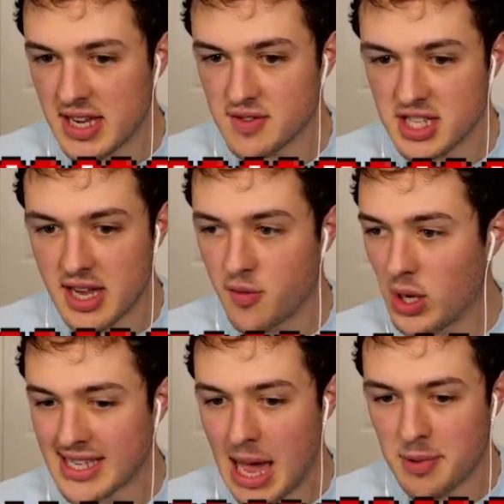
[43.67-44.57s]
Steve,
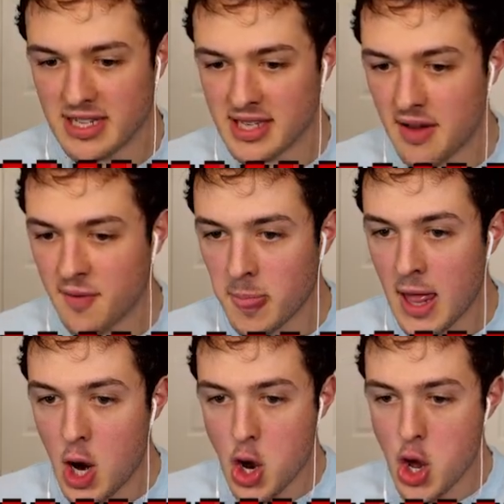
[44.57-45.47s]
what's happening, Steve?
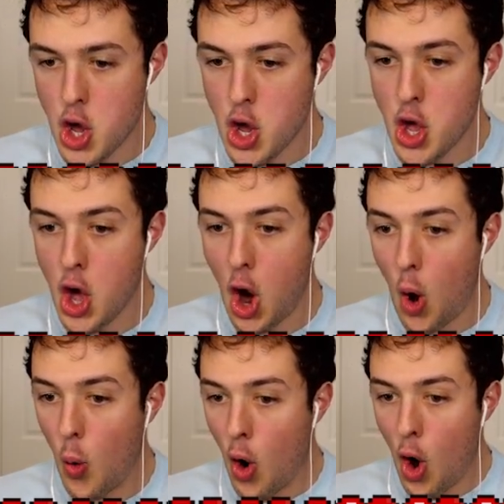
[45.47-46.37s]

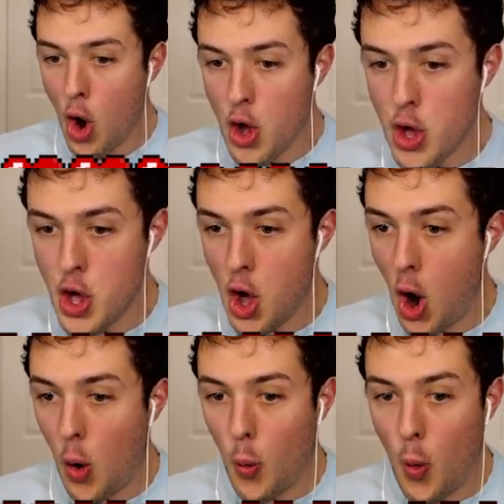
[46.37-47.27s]
Yo,
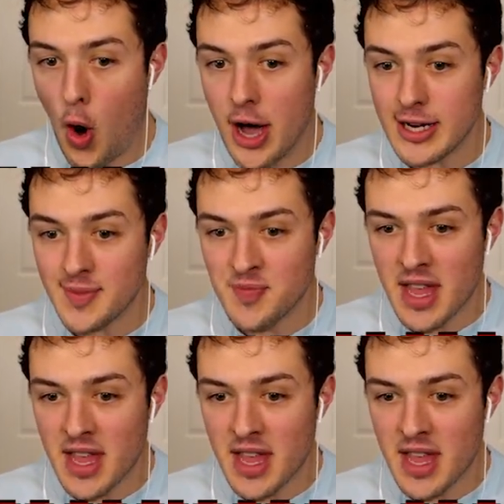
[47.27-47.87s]
what?